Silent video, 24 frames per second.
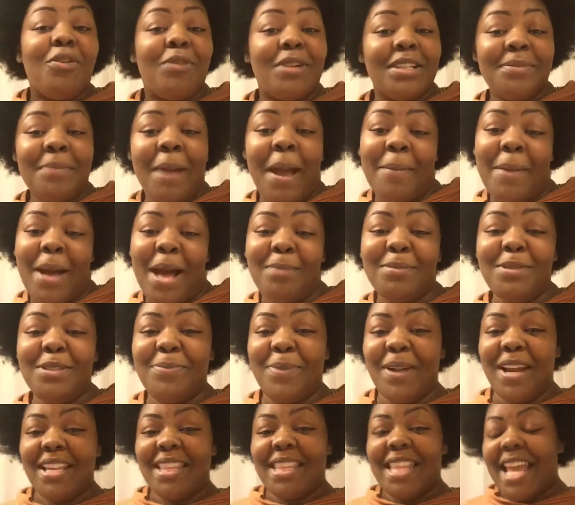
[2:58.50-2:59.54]
was my
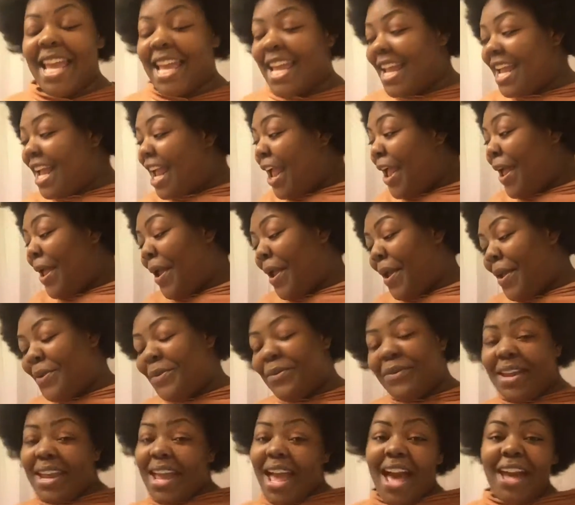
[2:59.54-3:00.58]
mom's birthday
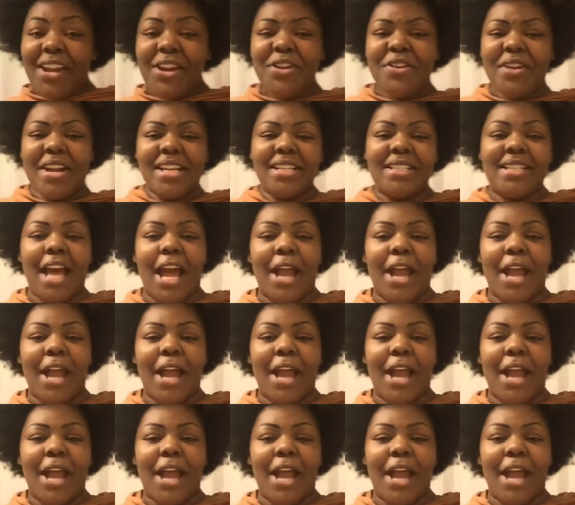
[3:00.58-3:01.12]
and we had a great